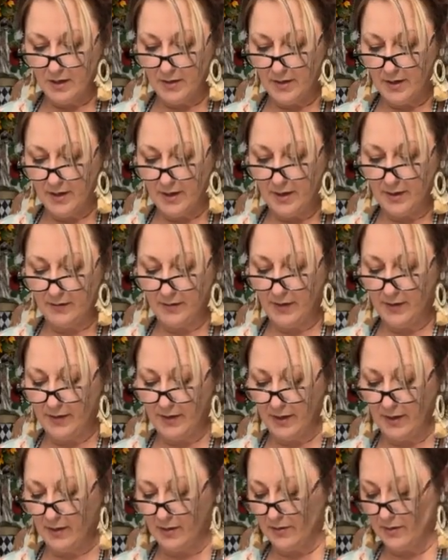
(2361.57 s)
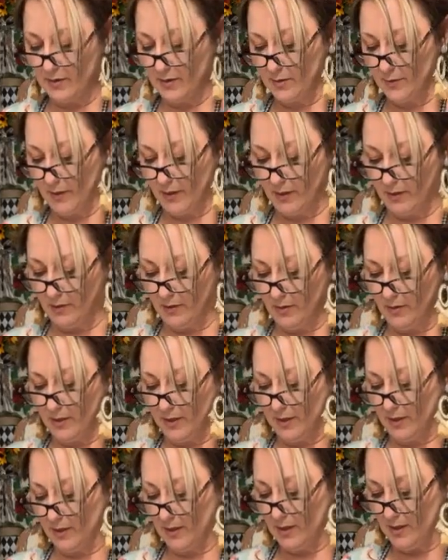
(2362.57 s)
All right, everything else has been glued
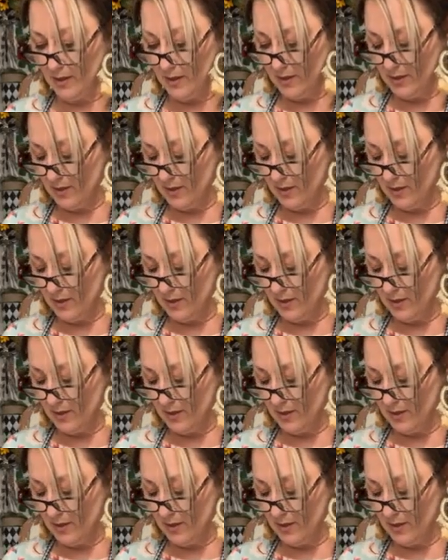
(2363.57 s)
in.